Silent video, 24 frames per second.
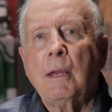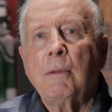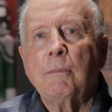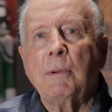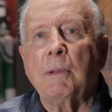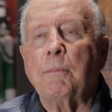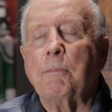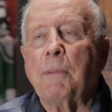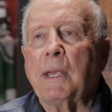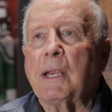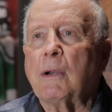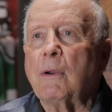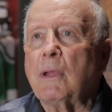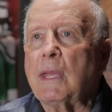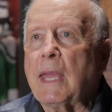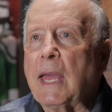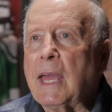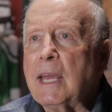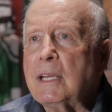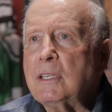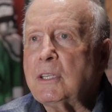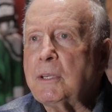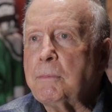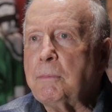But Barry
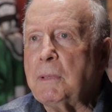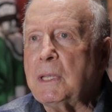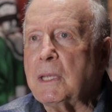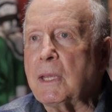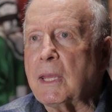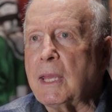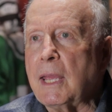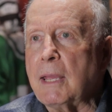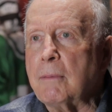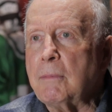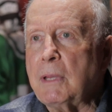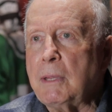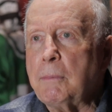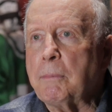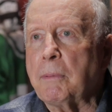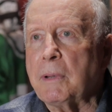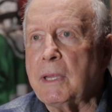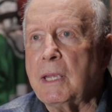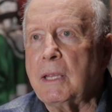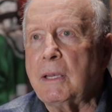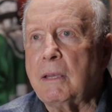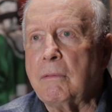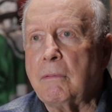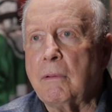Ashby came. He
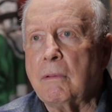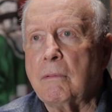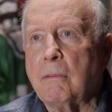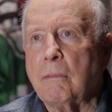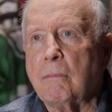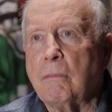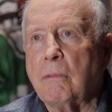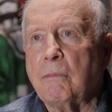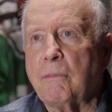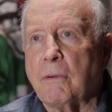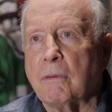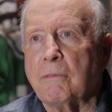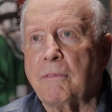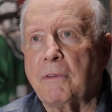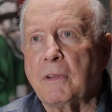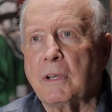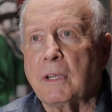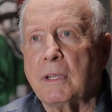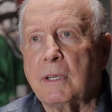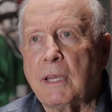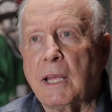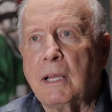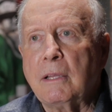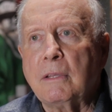played for
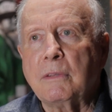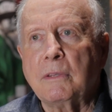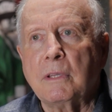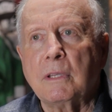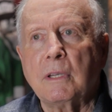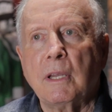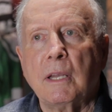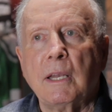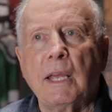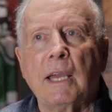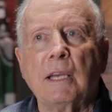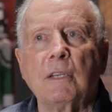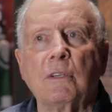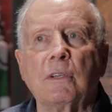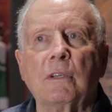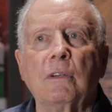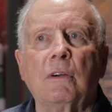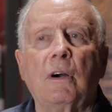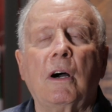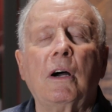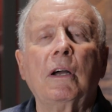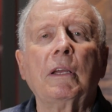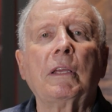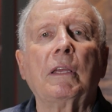Philadelphia in the National
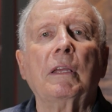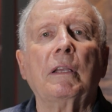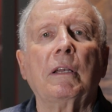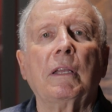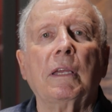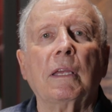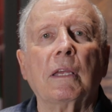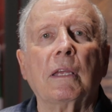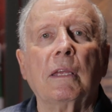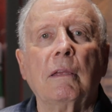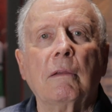Hockey League.